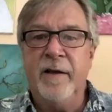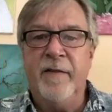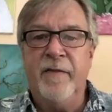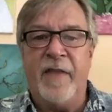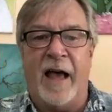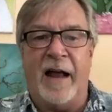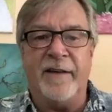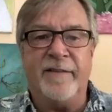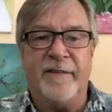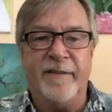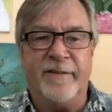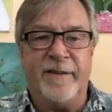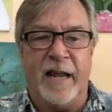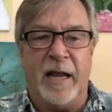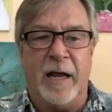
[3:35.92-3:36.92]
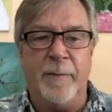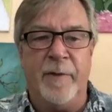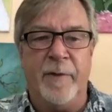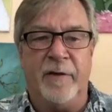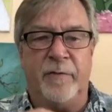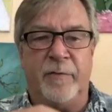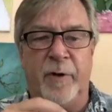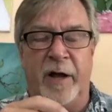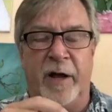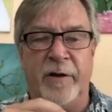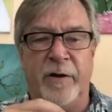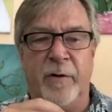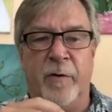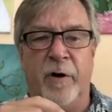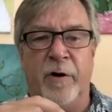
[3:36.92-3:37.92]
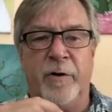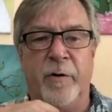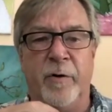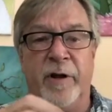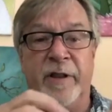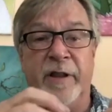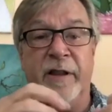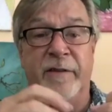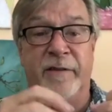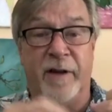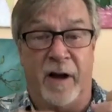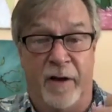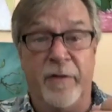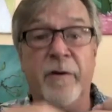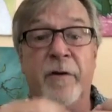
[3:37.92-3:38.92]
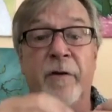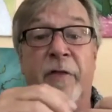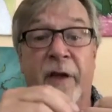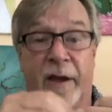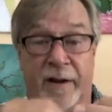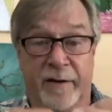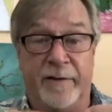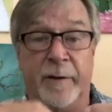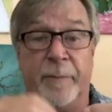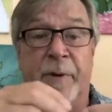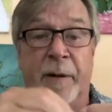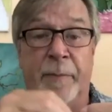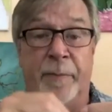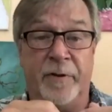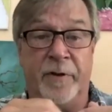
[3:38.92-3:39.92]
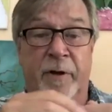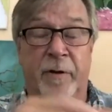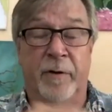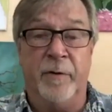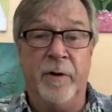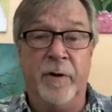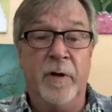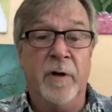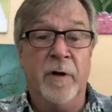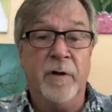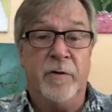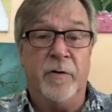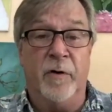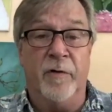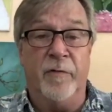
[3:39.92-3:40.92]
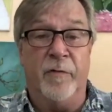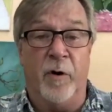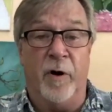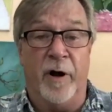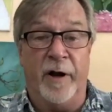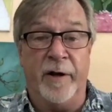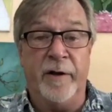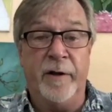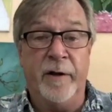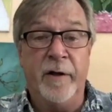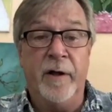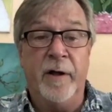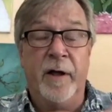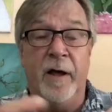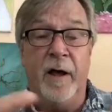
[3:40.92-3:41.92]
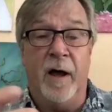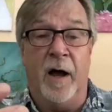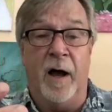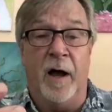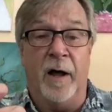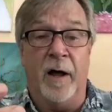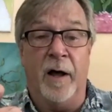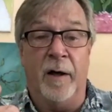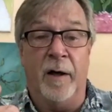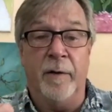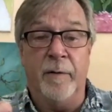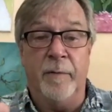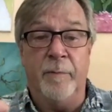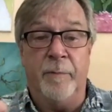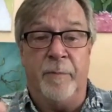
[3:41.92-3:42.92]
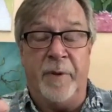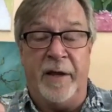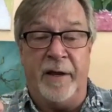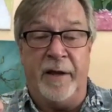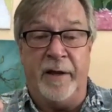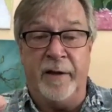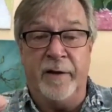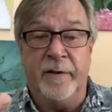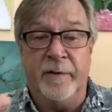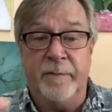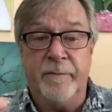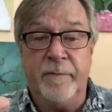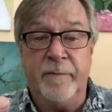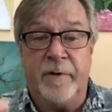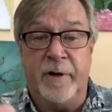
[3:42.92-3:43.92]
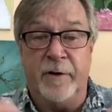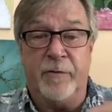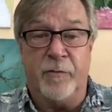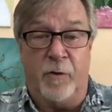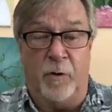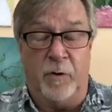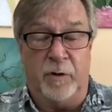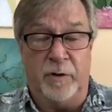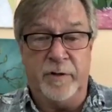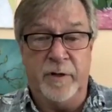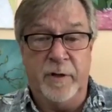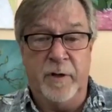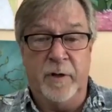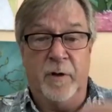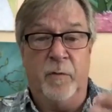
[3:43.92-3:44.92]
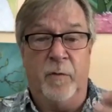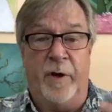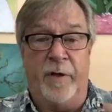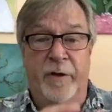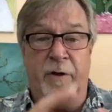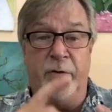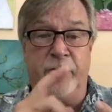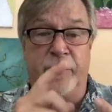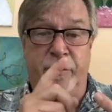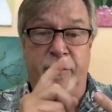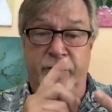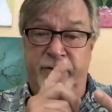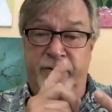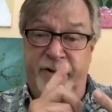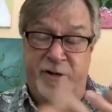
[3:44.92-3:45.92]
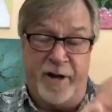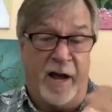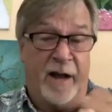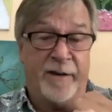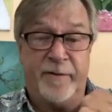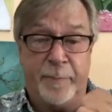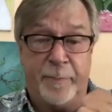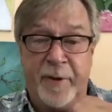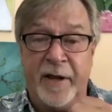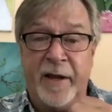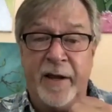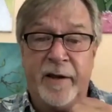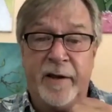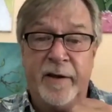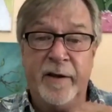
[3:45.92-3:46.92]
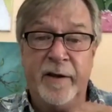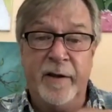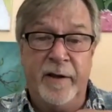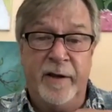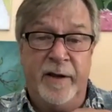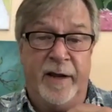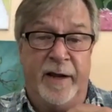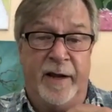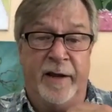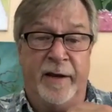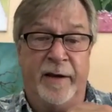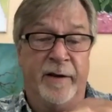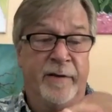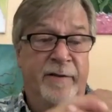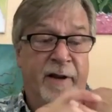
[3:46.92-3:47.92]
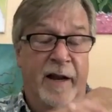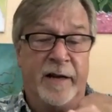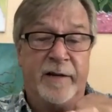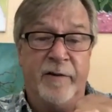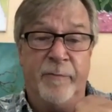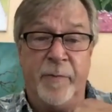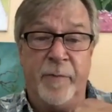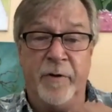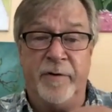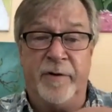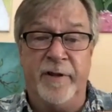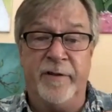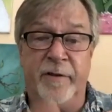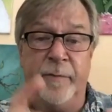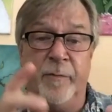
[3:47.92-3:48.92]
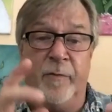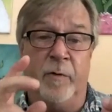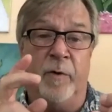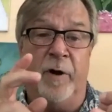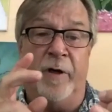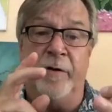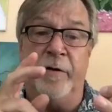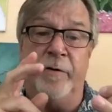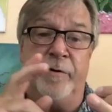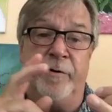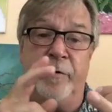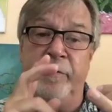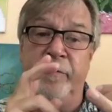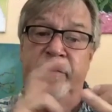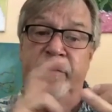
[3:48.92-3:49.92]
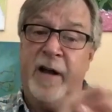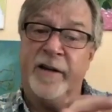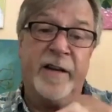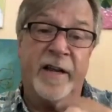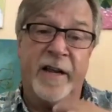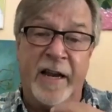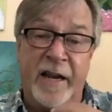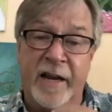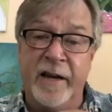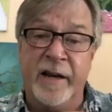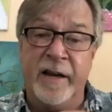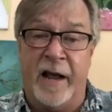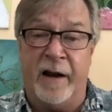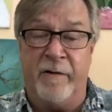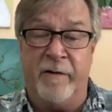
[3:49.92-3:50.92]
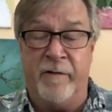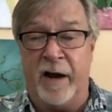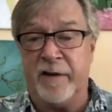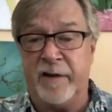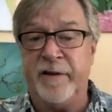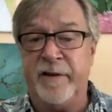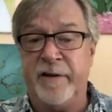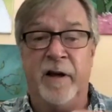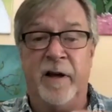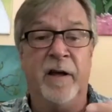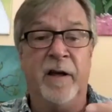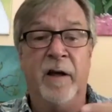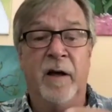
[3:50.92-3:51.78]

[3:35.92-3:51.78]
that's the same as when you are doing these other things that people do to avoid being controlled, whether you choose to not speak in selective mutism or whether you choose not to eat in anorexia.